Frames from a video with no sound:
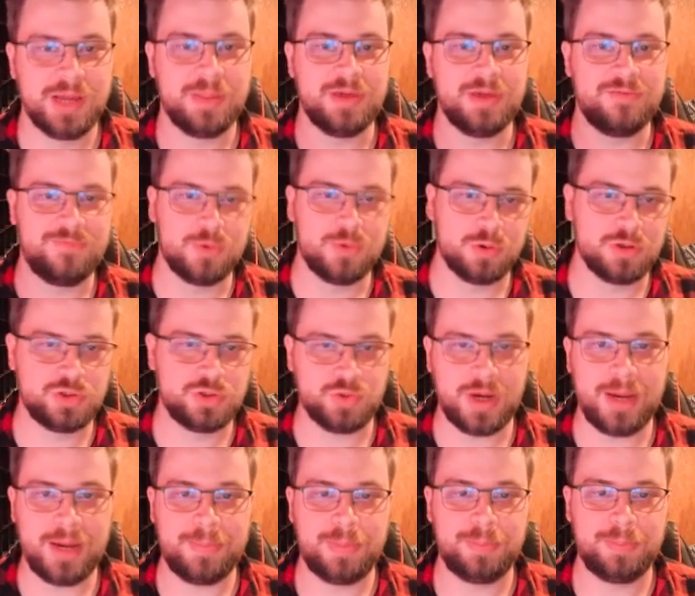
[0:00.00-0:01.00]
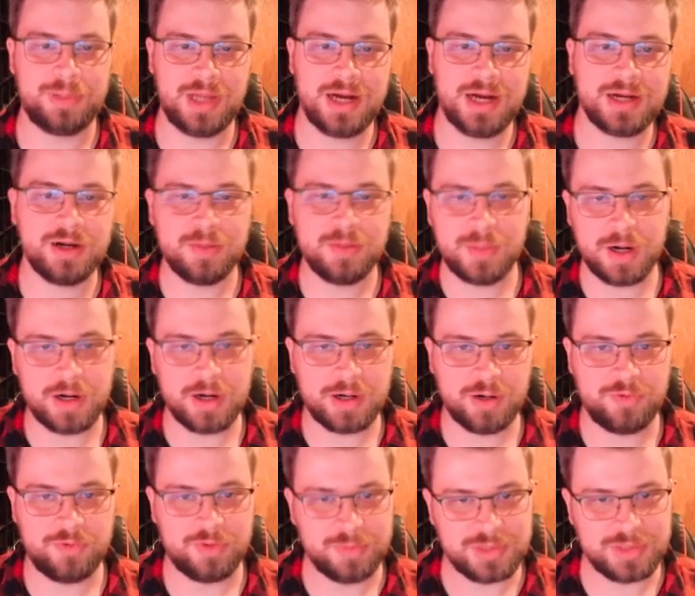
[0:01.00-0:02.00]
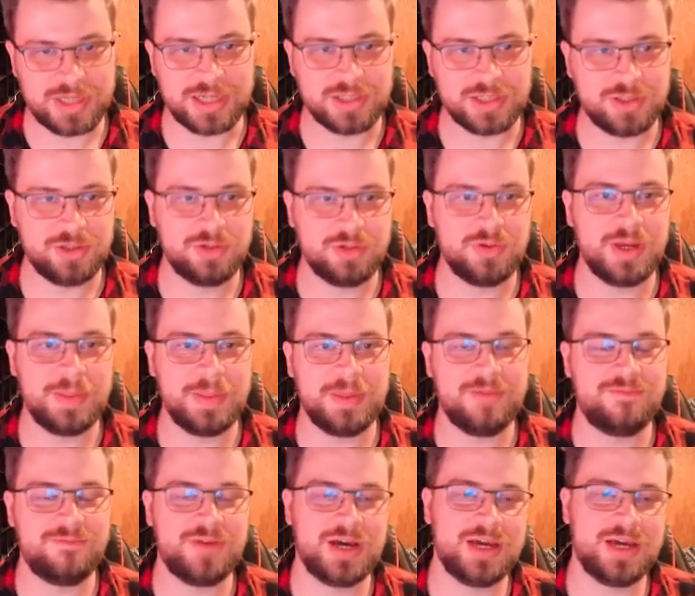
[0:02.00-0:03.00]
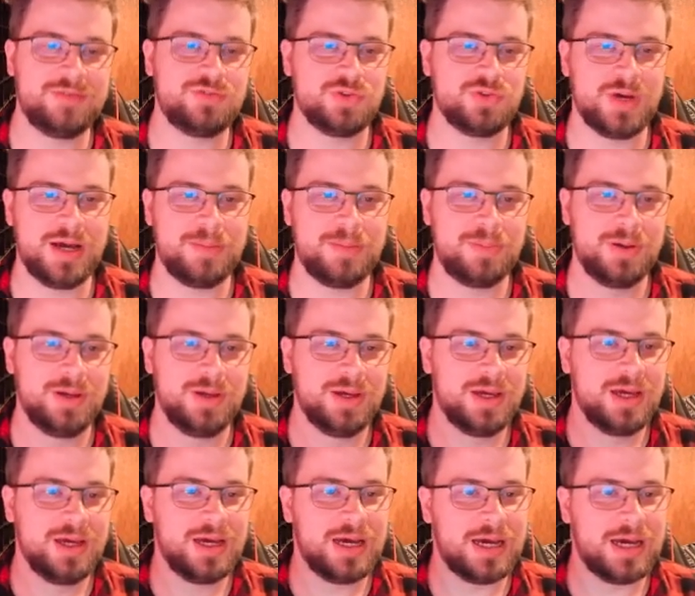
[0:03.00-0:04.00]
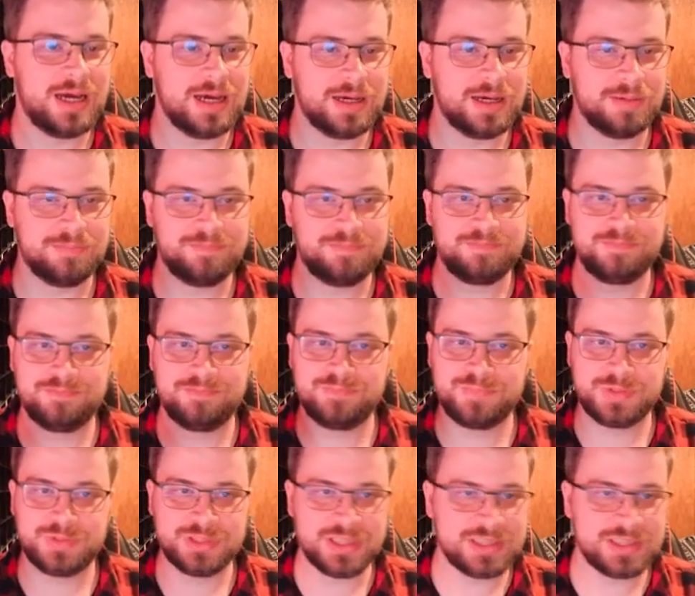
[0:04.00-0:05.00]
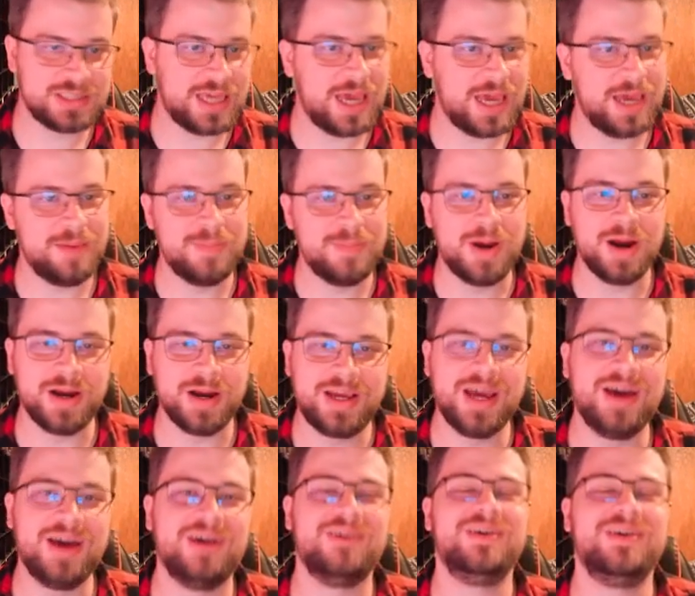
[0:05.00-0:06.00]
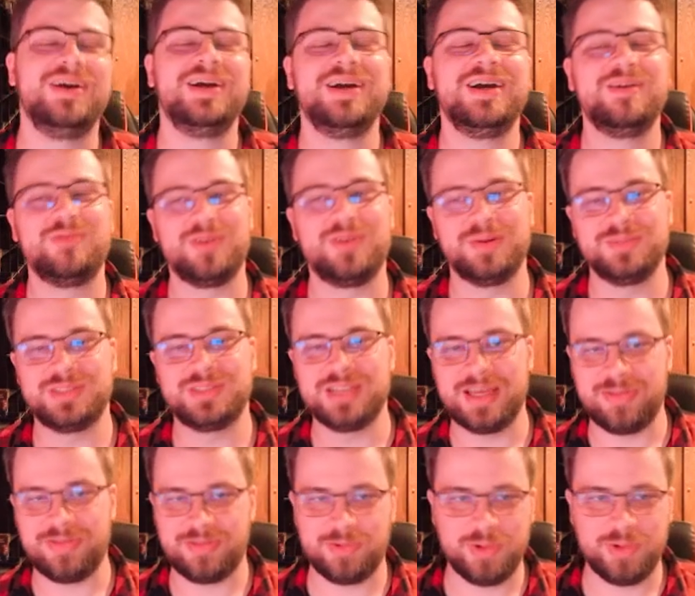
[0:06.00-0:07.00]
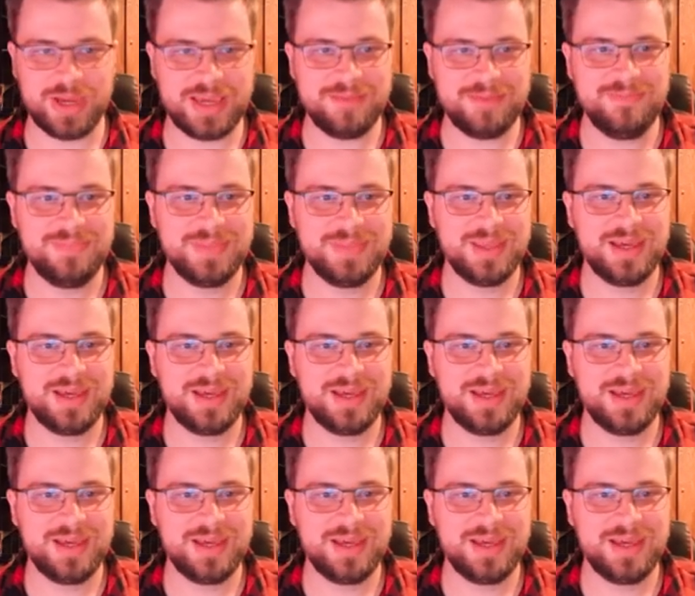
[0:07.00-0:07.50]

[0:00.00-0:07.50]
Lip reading: the 4-drop blocker Marco from set 2 and the 5-drop 6k Marco from set 3.